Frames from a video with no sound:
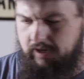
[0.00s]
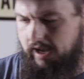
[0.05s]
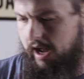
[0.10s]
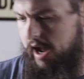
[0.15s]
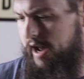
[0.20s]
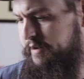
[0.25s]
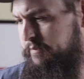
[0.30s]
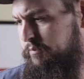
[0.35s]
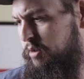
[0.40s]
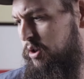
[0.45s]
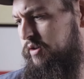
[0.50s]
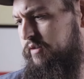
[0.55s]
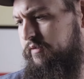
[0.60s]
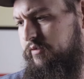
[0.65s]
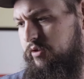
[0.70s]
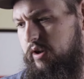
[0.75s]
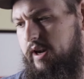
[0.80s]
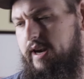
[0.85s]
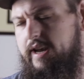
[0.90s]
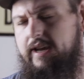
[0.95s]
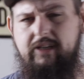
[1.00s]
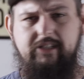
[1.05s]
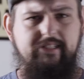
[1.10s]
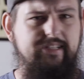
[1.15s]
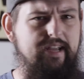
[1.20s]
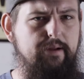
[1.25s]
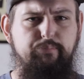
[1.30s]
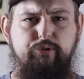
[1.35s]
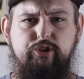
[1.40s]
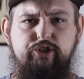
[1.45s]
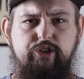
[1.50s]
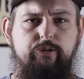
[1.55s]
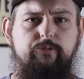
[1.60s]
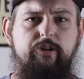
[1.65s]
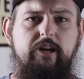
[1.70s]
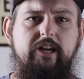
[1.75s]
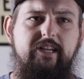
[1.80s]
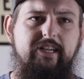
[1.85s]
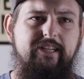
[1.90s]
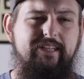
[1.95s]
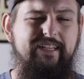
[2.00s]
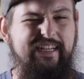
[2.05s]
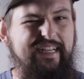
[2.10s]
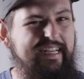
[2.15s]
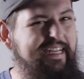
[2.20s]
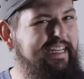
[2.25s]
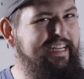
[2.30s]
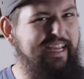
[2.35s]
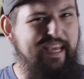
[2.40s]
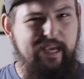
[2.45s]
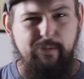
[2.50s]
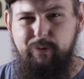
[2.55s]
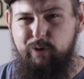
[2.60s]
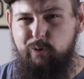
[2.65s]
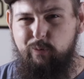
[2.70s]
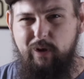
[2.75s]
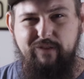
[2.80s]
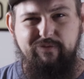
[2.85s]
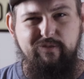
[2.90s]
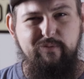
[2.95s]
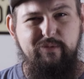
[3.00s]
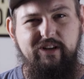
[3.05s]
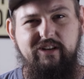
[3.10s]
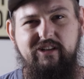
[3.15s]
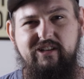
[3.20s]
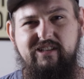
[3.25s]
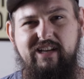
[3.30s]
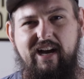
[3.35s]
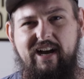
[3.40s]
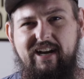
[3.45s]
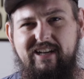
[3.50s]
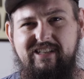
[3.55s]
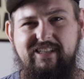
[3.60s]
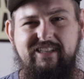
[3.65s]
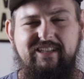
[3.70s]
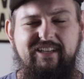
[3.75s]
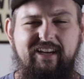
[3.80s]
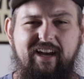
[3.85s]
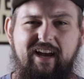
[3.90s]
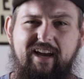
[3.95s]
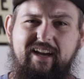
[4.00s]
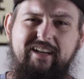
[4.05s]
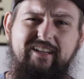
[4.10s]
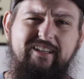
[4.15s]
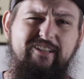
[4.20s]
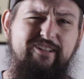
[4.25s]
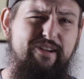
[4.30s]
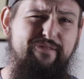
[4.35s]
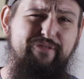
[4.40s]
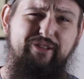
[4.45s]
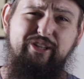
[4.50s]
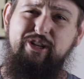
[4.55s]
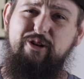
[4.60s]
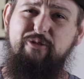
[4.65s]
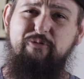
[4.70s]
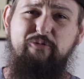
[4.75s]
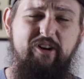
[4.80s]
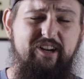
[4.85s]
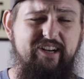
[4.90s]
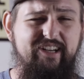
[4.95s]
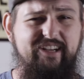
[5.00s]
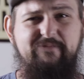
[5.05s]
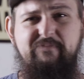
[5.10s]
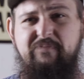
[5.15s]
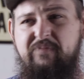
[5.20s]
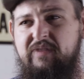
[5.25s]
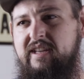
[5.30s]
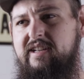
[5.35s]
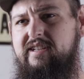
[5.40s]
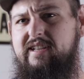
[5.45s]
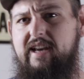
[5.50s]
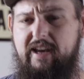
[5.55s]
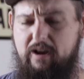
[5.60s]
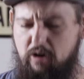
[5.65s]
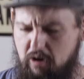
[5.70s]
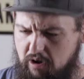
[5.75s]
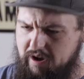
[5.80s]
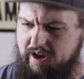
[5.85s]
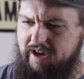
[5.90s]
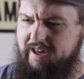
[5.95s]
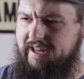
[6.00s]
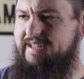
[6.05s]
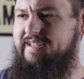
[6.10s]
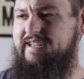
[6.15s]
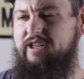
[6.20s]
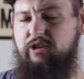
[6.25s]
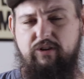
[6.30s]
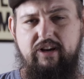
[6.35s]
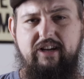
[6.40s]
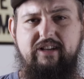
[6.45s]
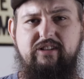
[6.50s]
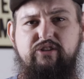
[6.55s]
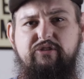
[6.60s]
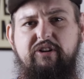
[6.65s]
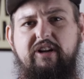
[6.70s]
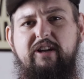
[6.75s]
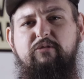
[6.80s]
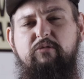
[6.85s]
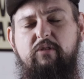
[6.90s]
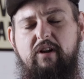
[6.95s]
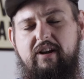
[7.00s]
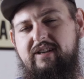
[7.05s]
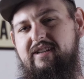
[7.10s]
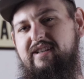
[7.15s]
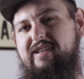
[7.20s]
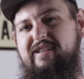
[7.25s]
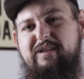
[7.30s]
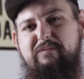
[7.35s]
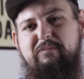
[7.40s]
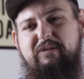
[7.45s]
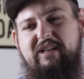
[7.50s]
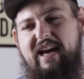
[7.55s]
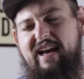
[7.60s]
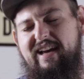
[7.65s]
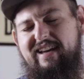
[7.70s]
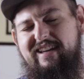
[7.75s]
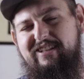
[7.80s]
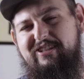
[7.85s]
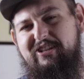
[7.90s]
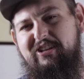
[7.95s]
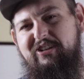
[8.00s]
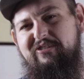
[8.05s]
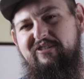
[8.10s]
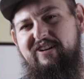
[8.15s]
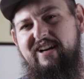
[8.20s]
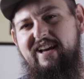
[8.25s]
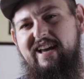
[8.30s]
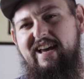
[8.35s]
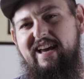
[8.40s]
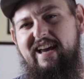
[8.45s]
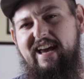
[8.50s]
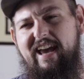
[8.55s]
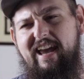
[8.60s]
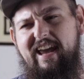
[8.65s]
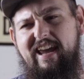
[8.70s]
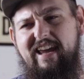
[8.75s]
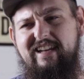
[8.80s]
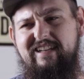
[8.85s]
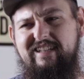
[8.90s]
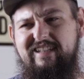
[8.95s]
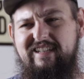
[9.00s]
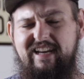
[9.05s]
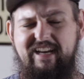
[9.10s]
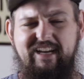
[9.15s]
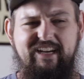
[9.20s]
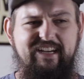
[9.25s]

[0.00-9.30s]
automotive grade, temperature rated, keep it away from your exhaust. You definitely don't wanna say, oh, hey, that's a great straight run to zip tie it to. And